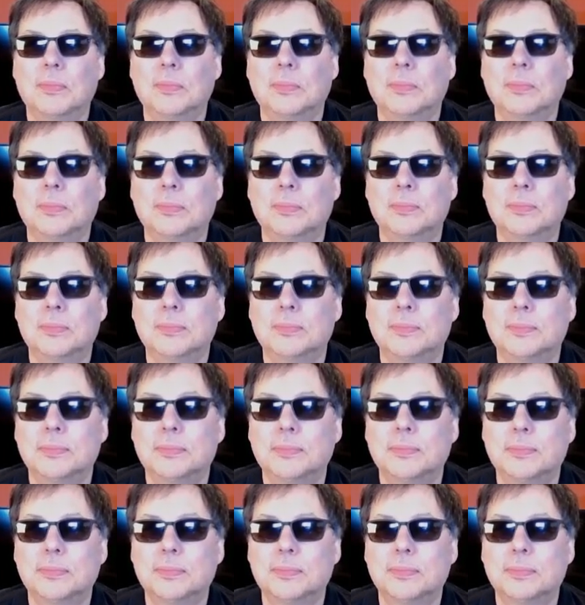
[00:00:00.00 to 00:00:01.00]

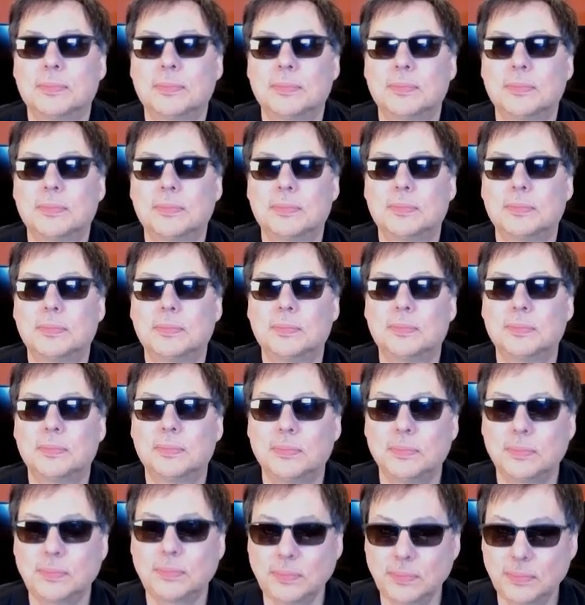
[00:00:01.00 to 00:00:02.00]

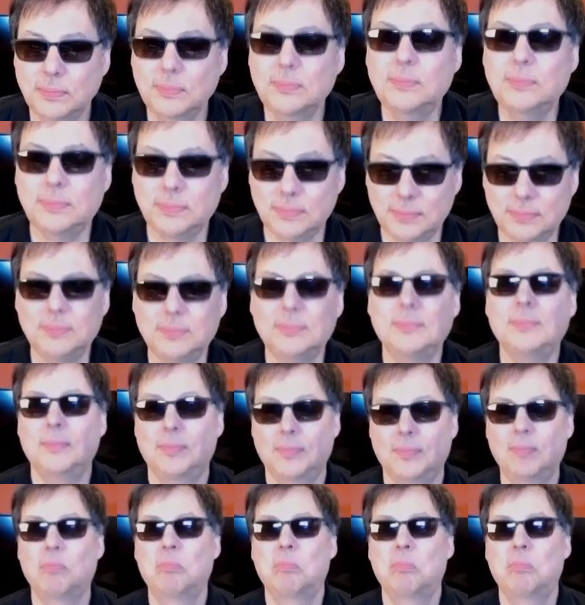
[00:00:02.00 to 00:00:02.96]
(not speaking)